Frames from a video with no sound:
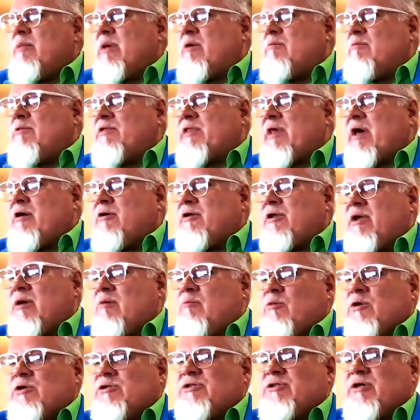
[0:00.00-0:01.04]
and without
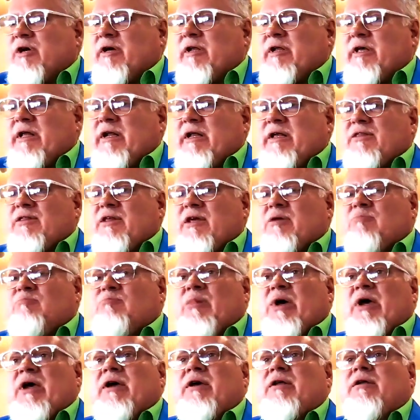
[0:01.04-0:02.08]
him was not anything
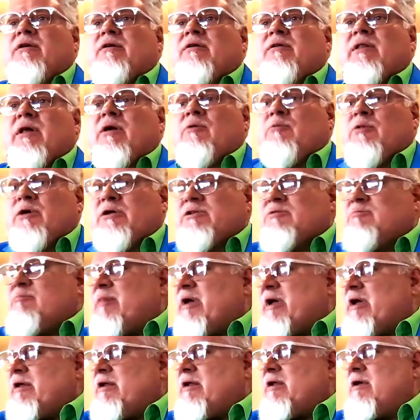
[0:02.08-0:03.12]
made that was
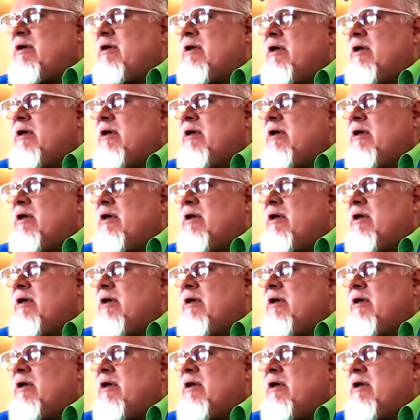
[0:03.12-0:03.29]
made.